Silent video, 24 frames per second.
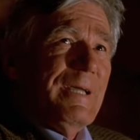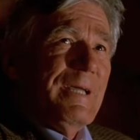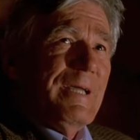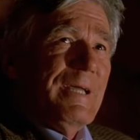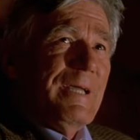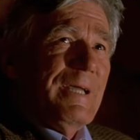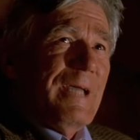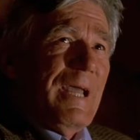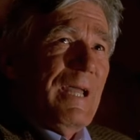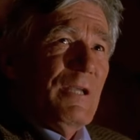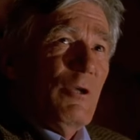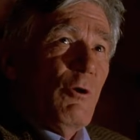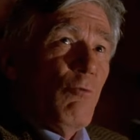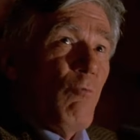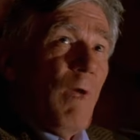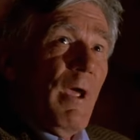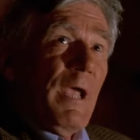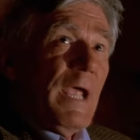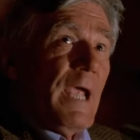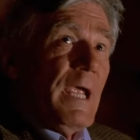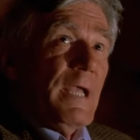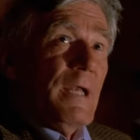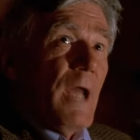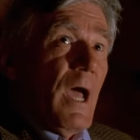He's not part
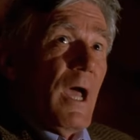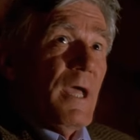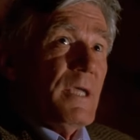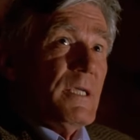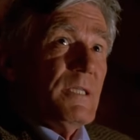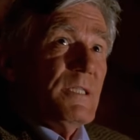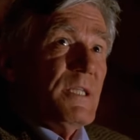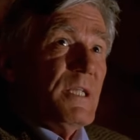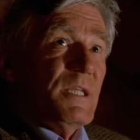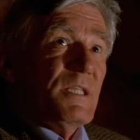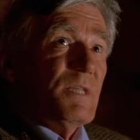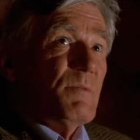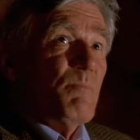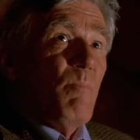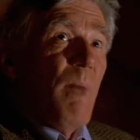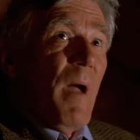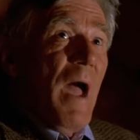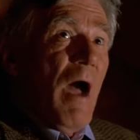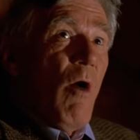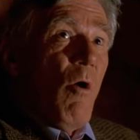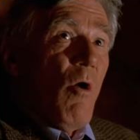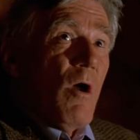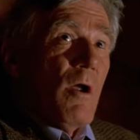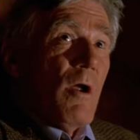of a big cult, there's no